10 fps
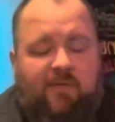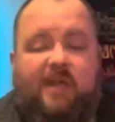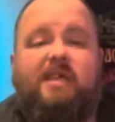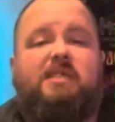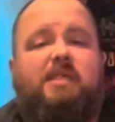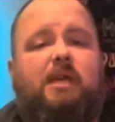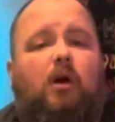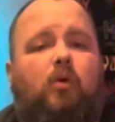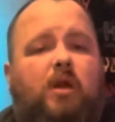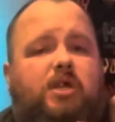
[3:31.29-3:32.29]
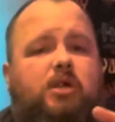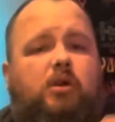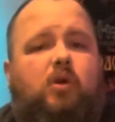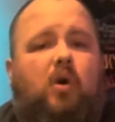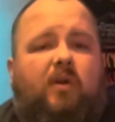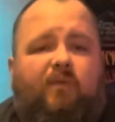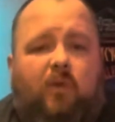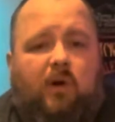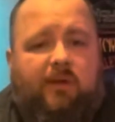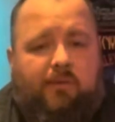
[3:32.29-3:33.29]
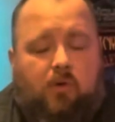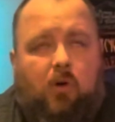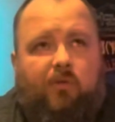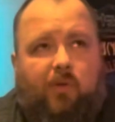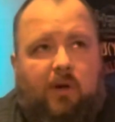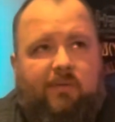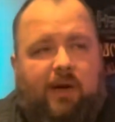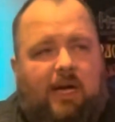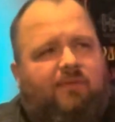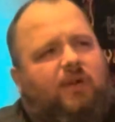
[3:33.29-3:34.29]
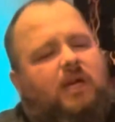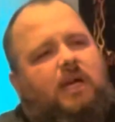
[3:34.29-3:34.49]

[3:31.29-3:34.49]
It is the original Colt 45.